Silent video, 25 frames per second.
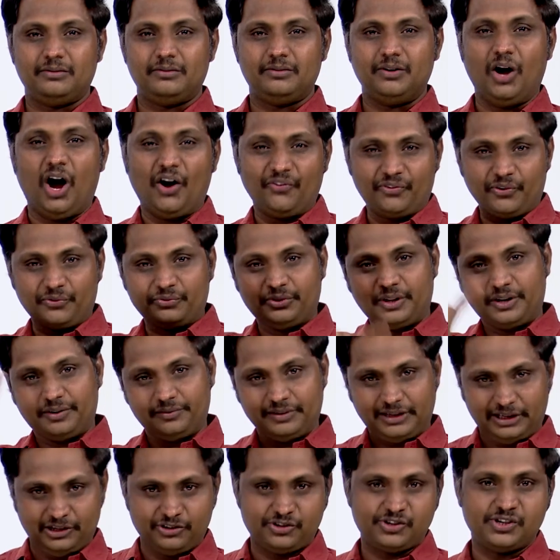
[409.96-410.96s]
half of the
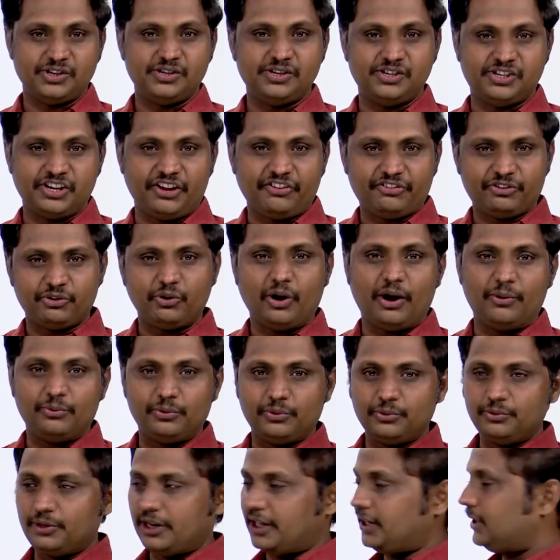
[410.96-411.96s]
revolution, just you have
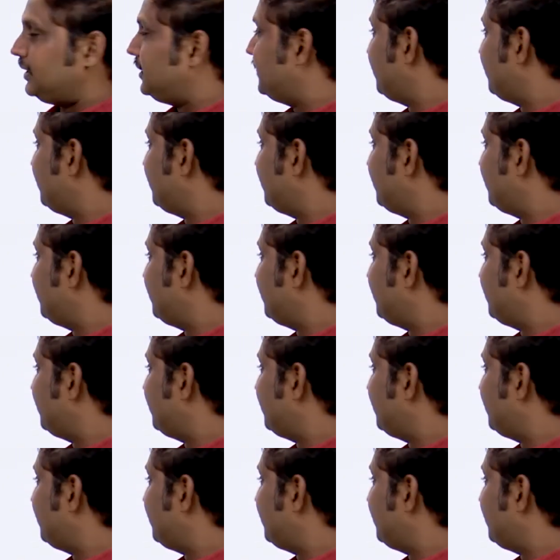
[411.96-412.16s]
to take,